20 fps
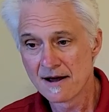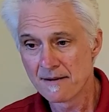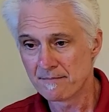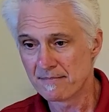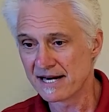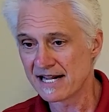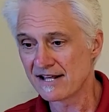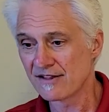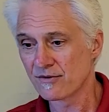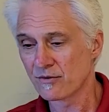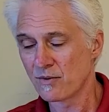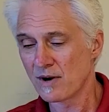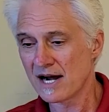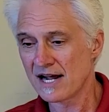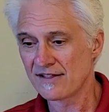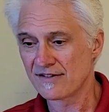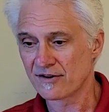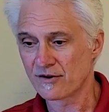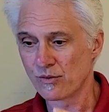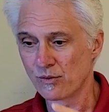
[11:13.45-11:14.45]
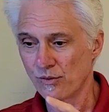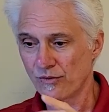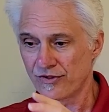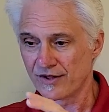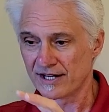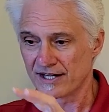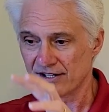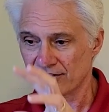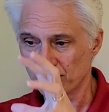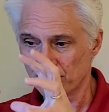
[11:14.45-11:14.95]
But either way, the cool
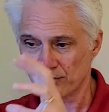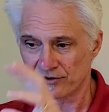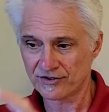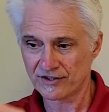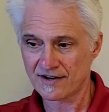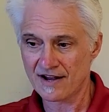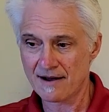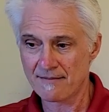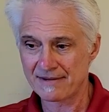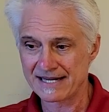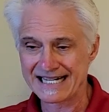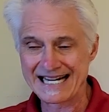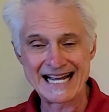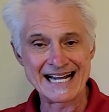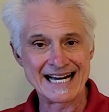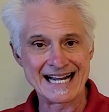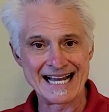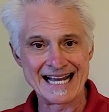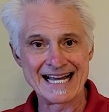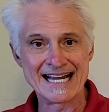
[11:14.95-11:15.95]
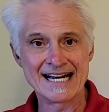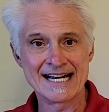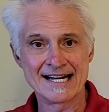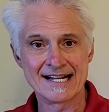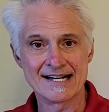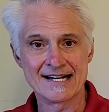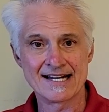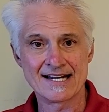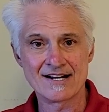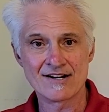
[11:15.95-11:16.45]
thing is once I got my data
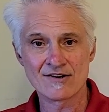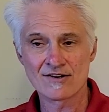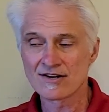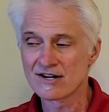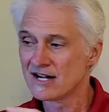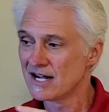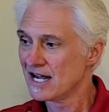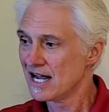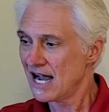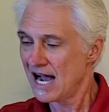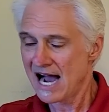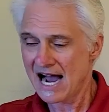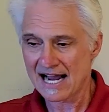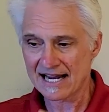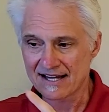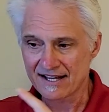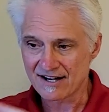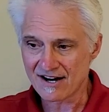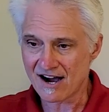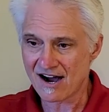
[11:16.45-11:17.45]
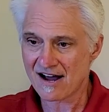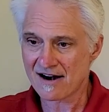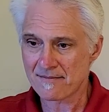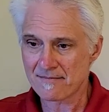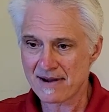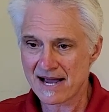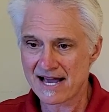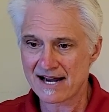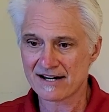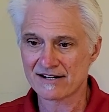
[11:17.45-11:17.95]
edited here, I can
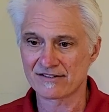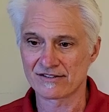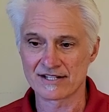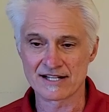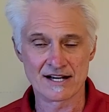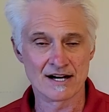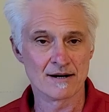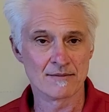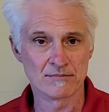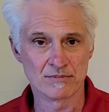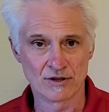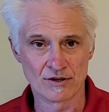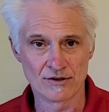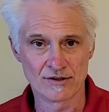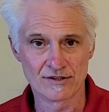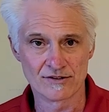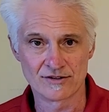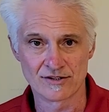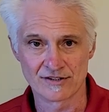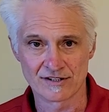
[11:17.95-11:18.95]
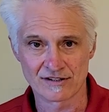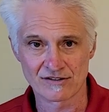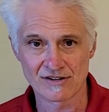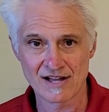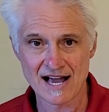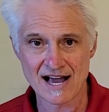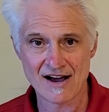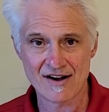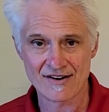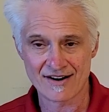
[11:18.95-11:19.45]
automatically upload it to the
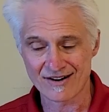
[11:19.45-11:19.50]
cloud.